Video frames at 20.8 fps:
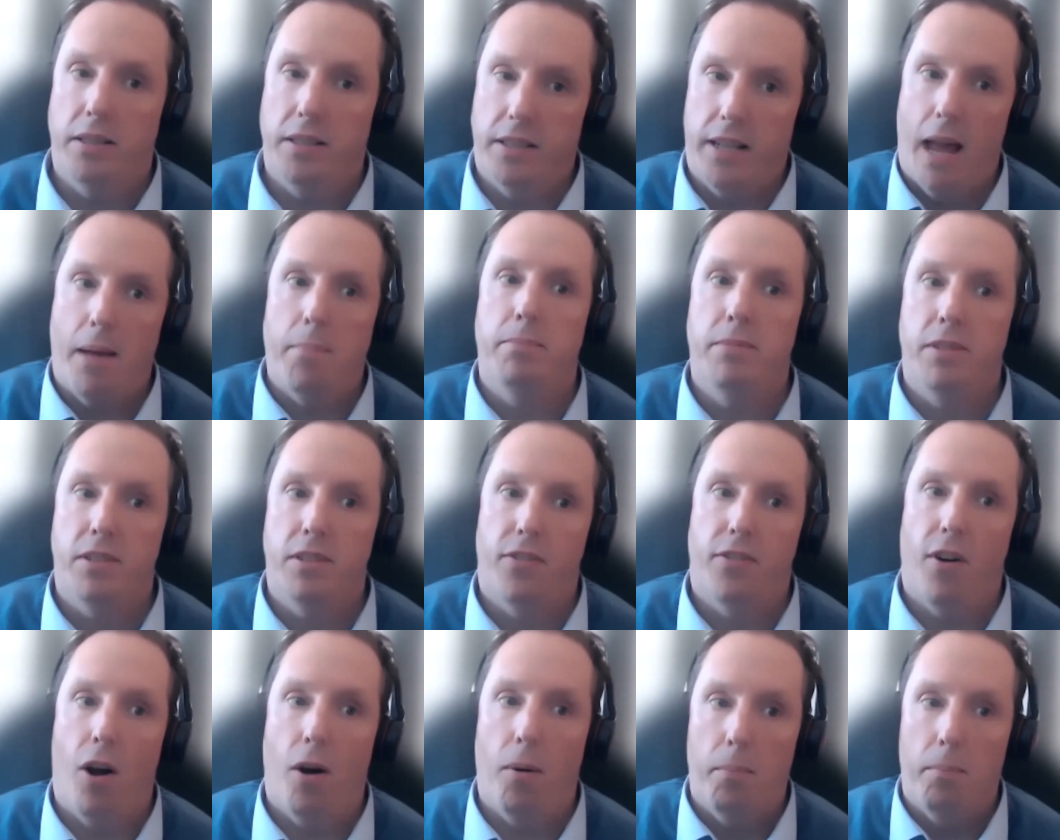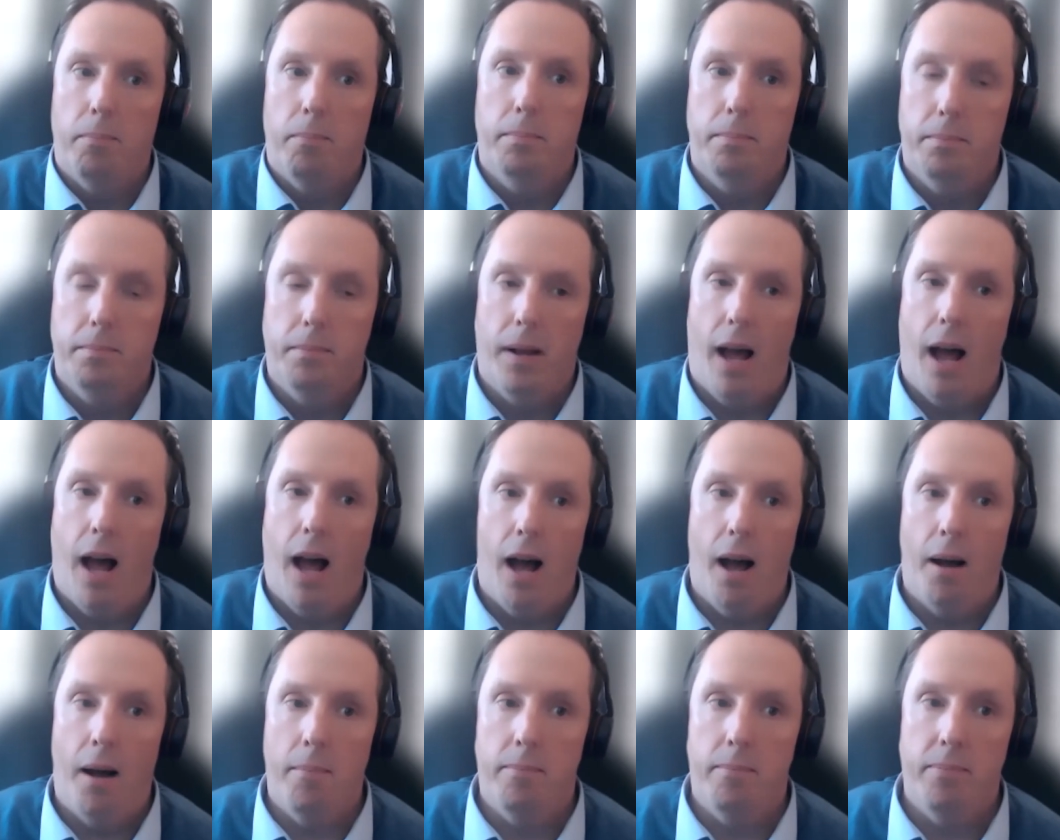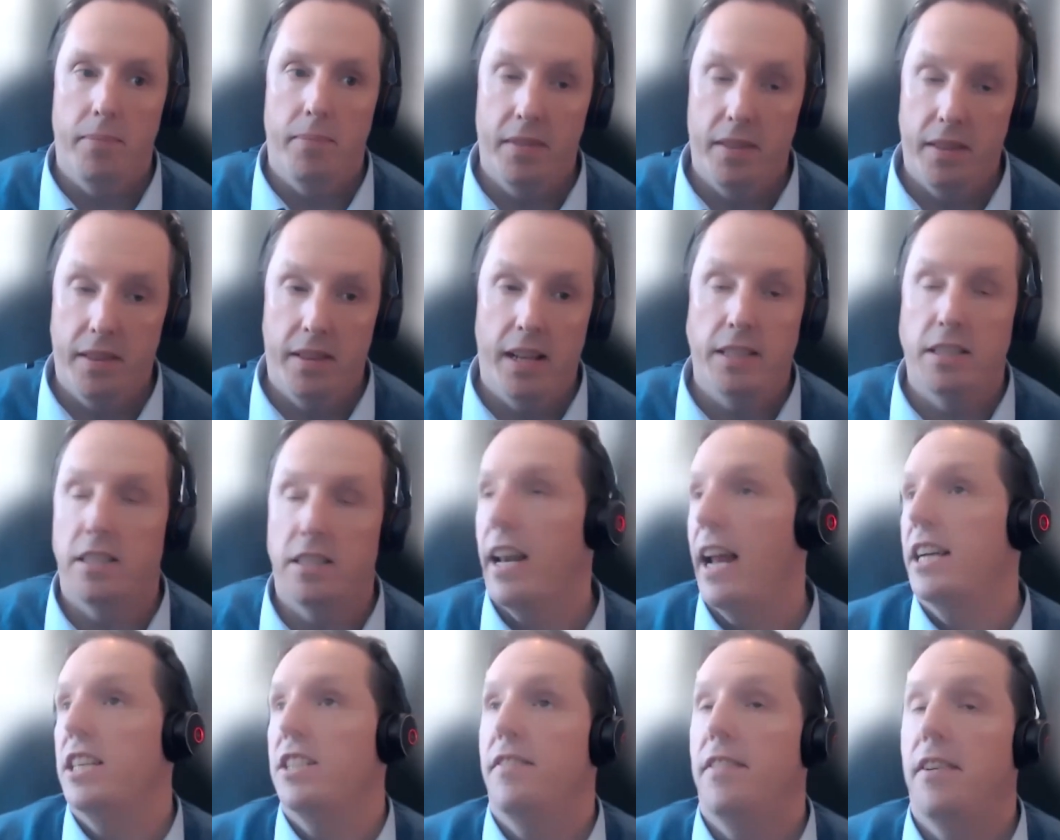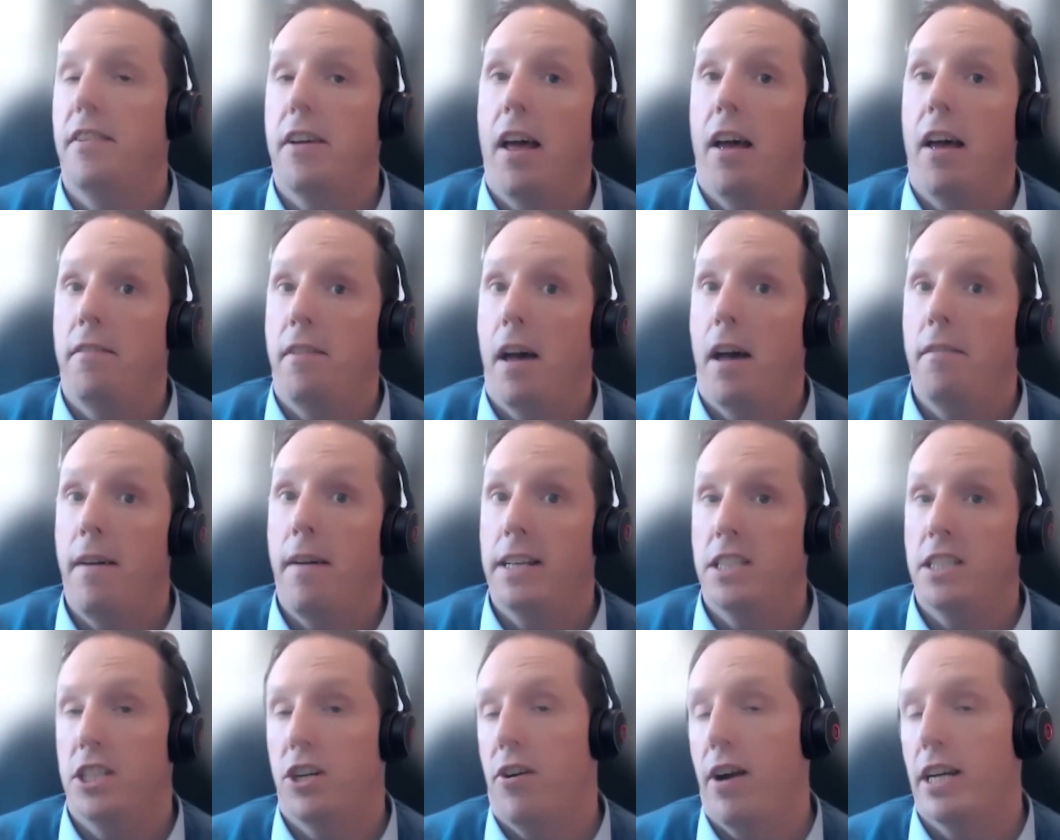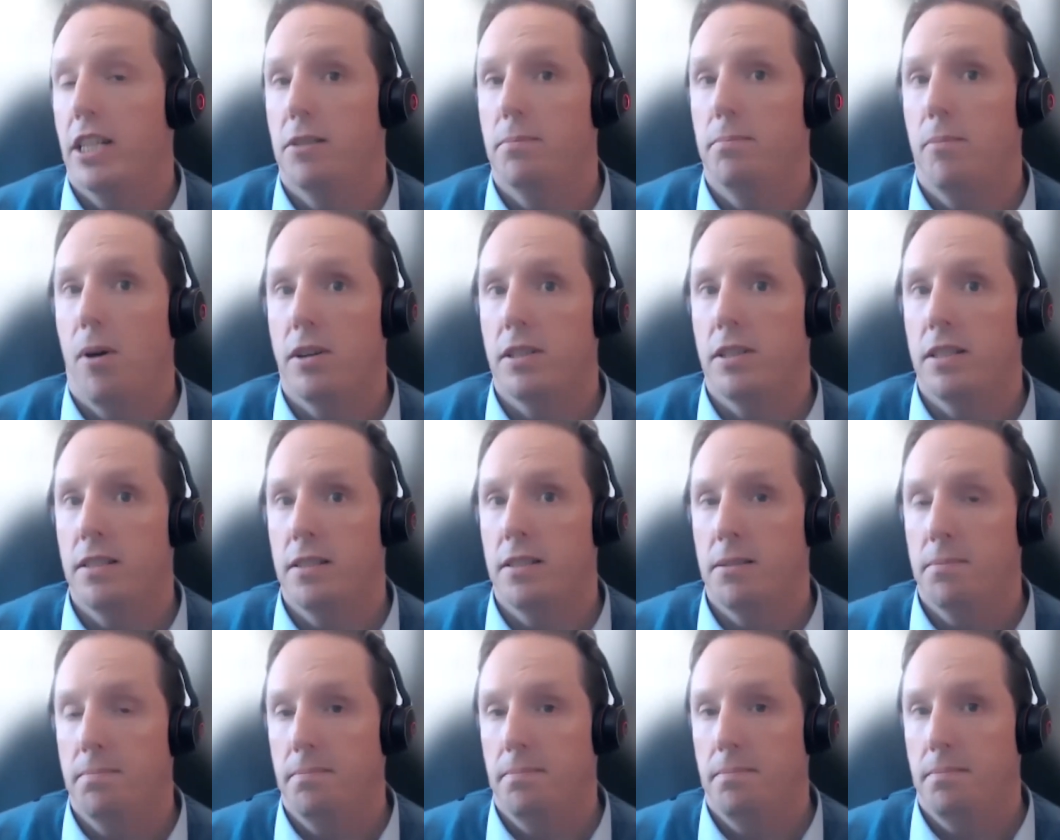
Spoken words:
stems from the installation of event duration monitors,